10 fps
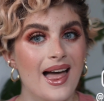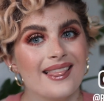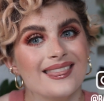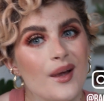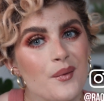
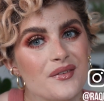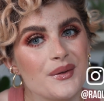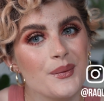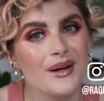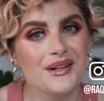Hello
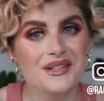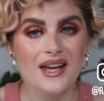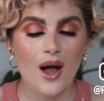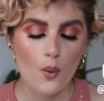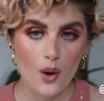
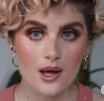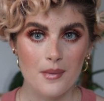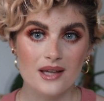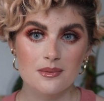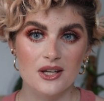everyone! Welcome
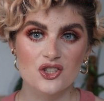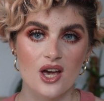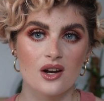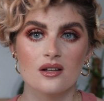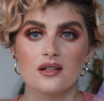back to my
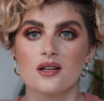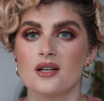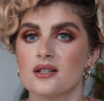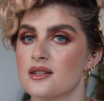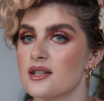channel.
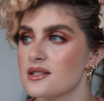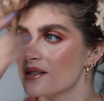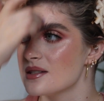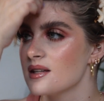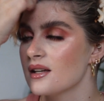
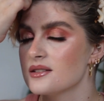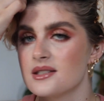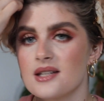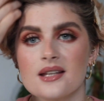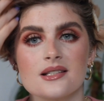
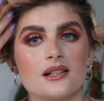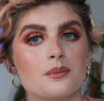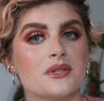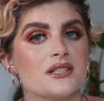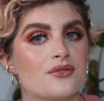Today's a little
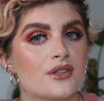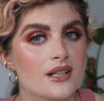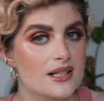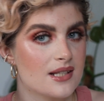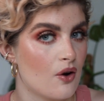bit
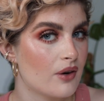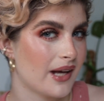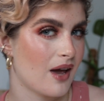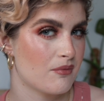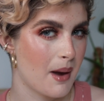different because I
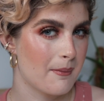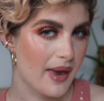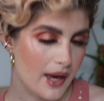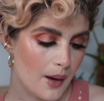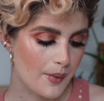already have my
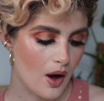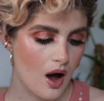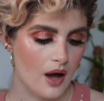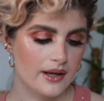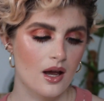makeup
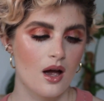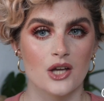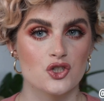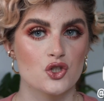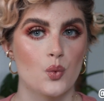on.
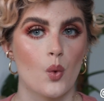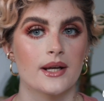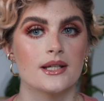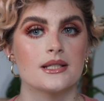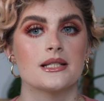I just
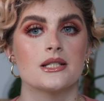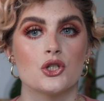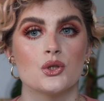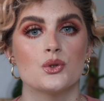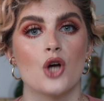wanted
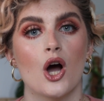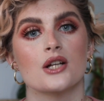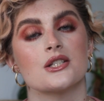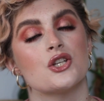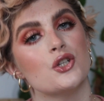to
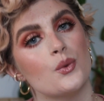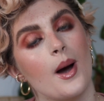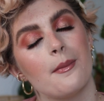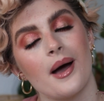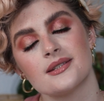talk to you
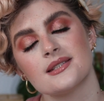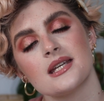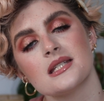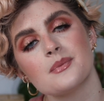about today's